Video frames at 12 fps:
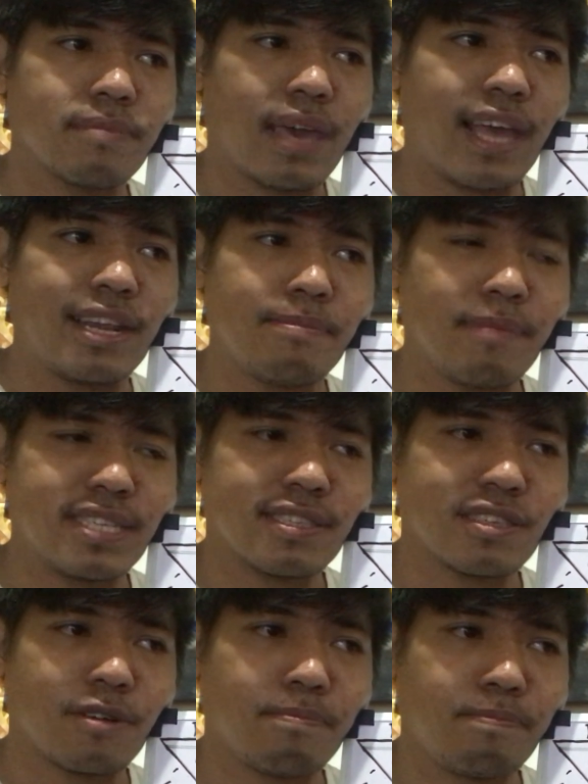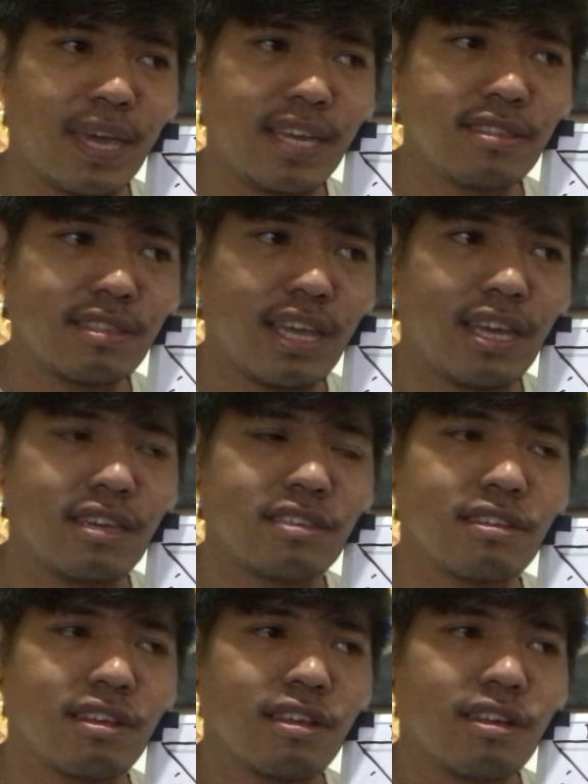elements of painting,
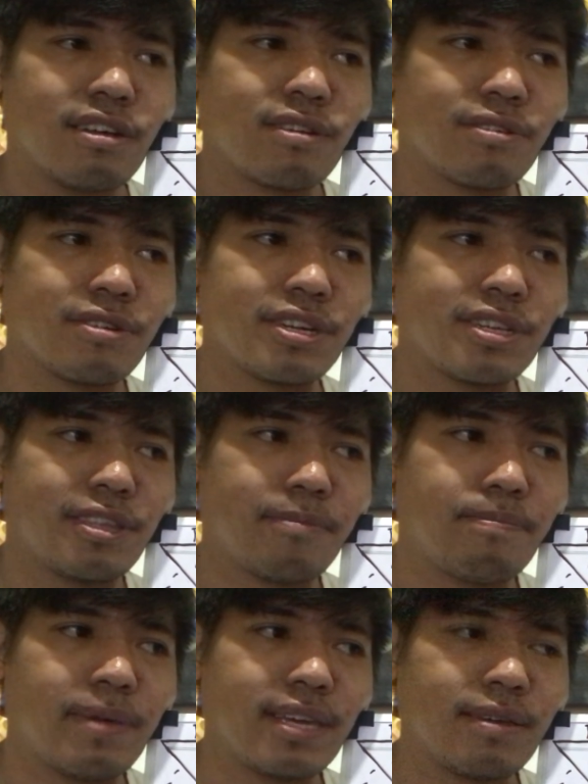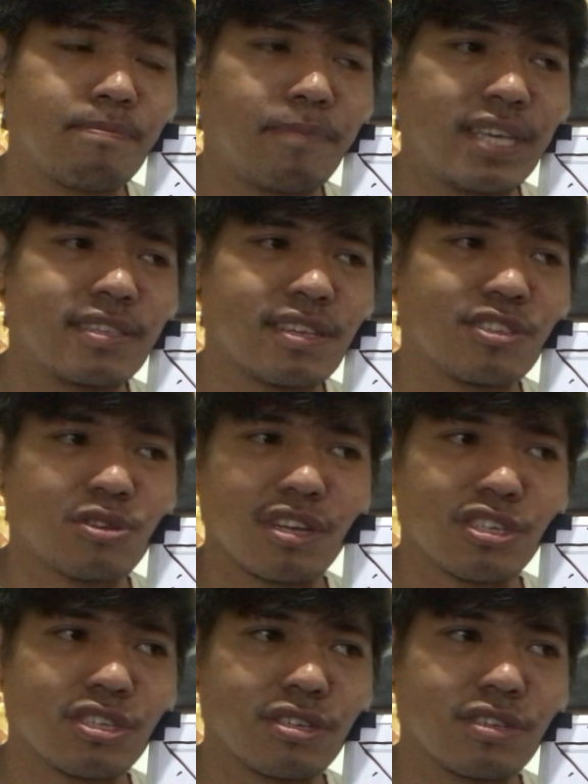or the basic
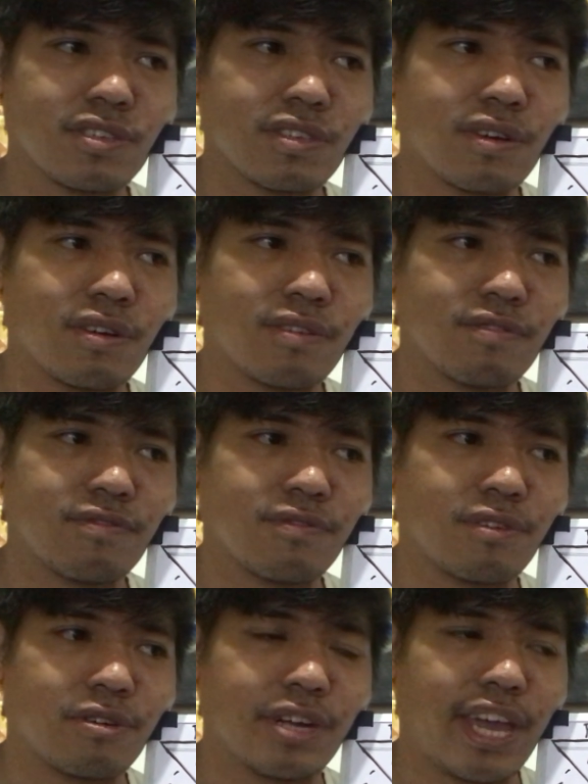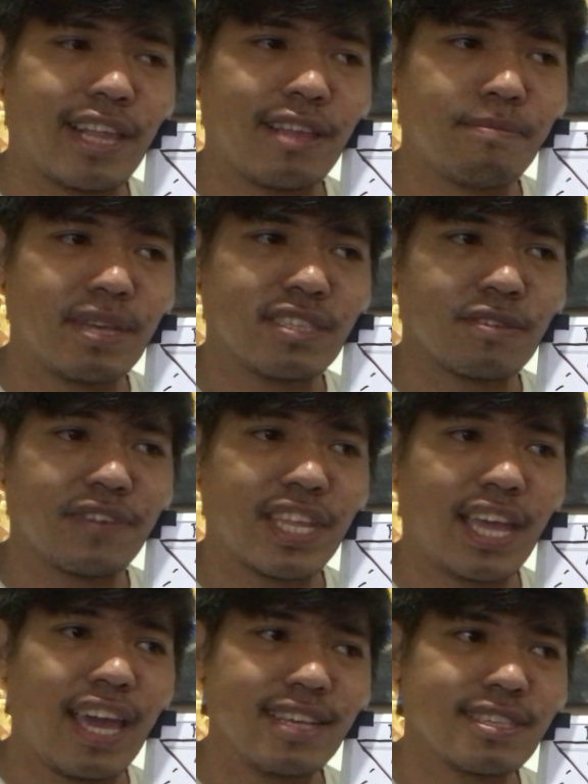structures of or elements of an
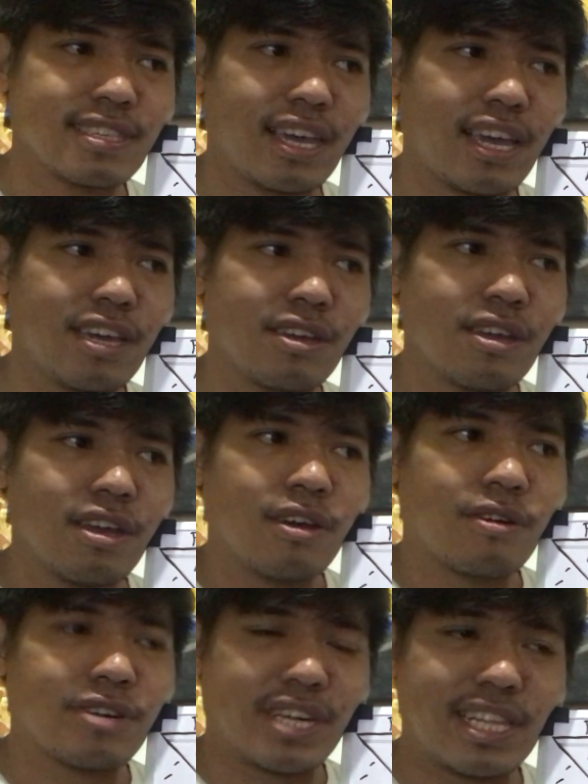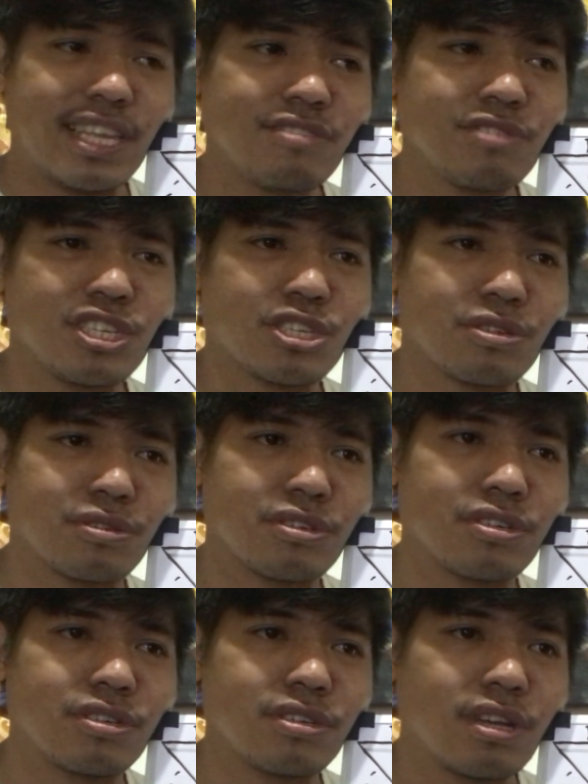essay or a
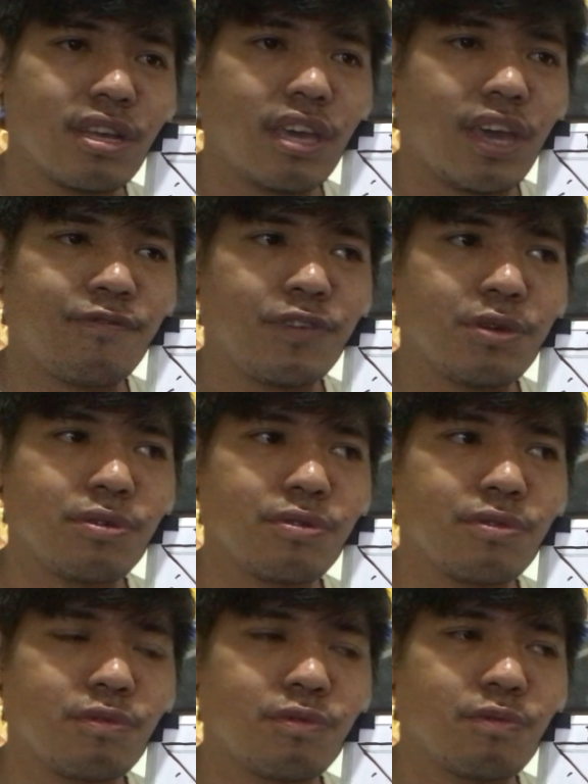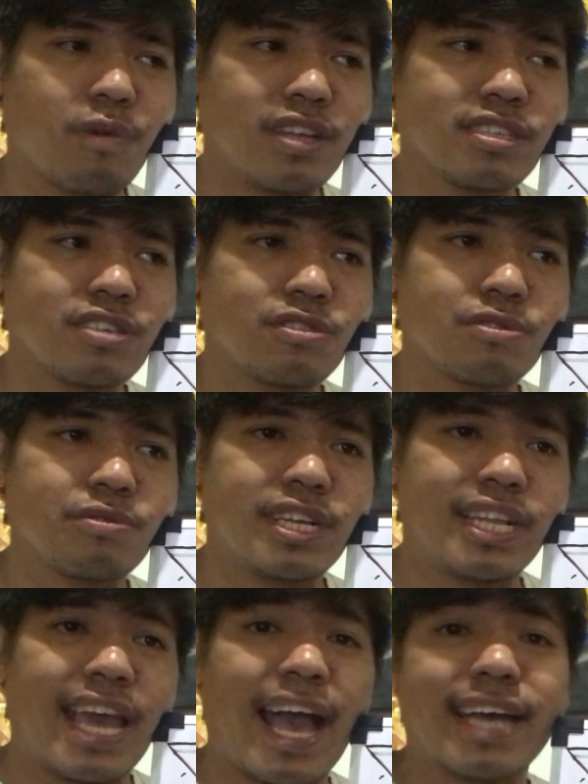literature, if you wanted to
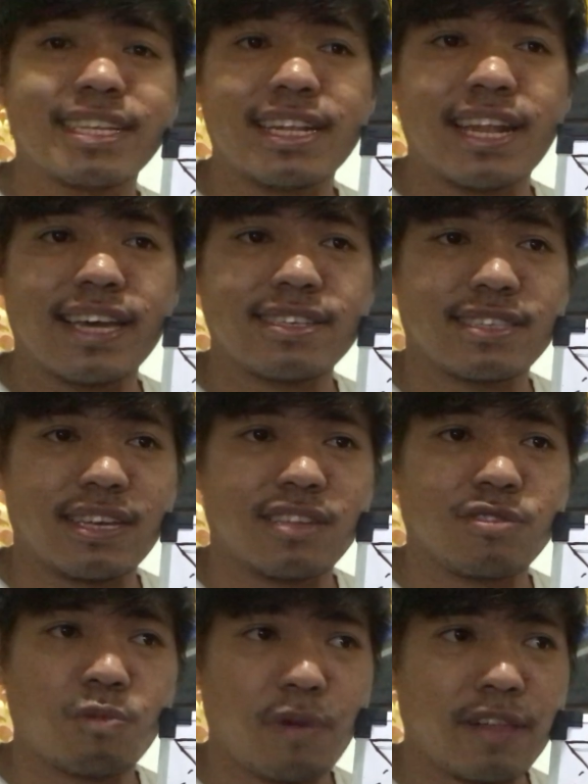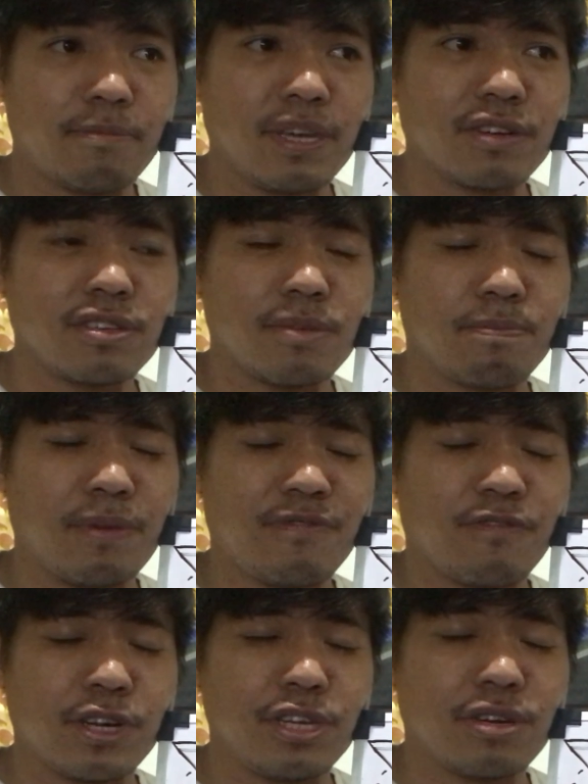really analyze it well, because
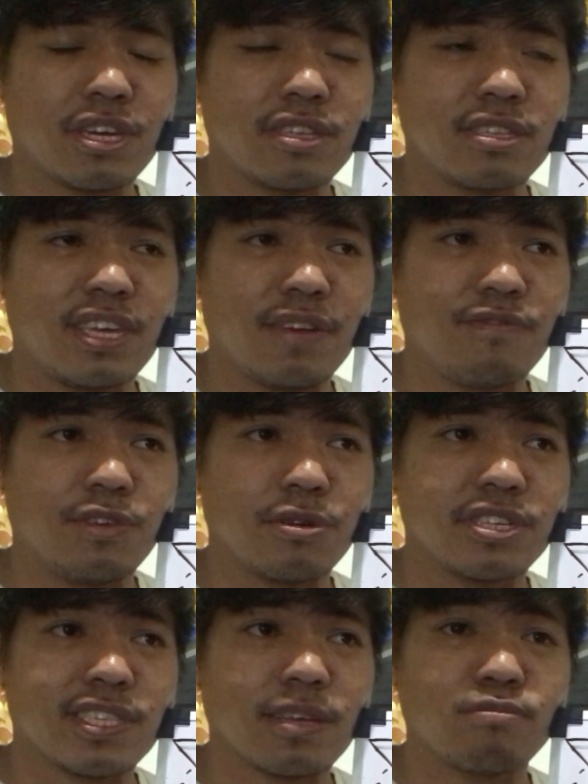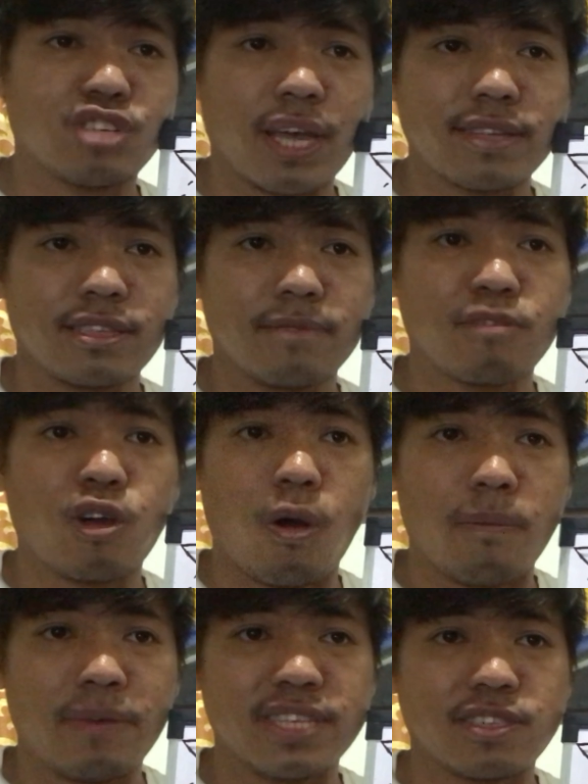before you can give your subjective
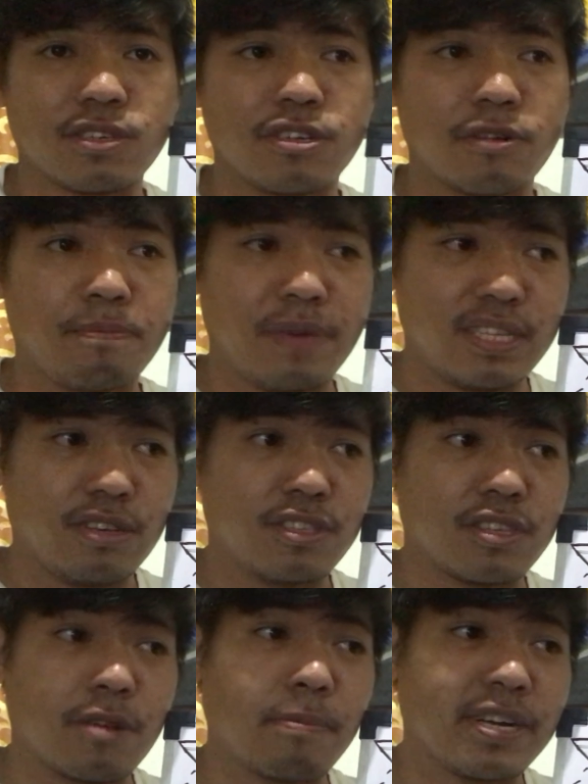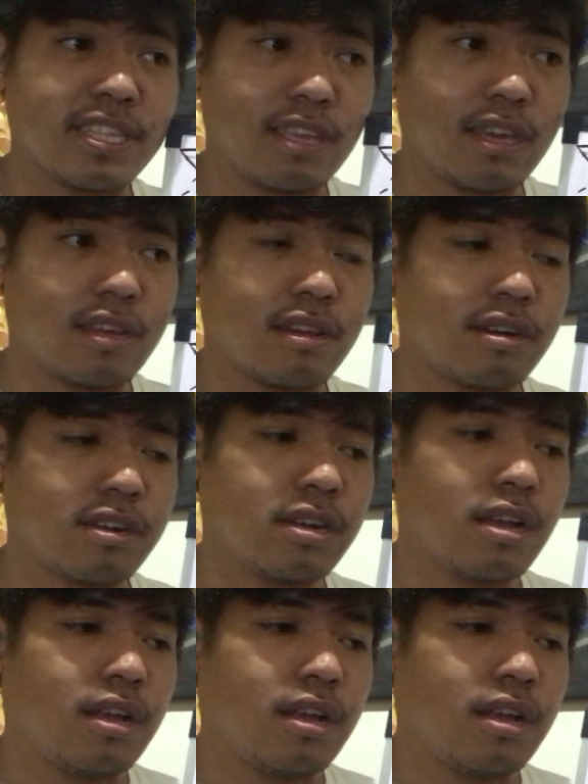comments or opinions on a particular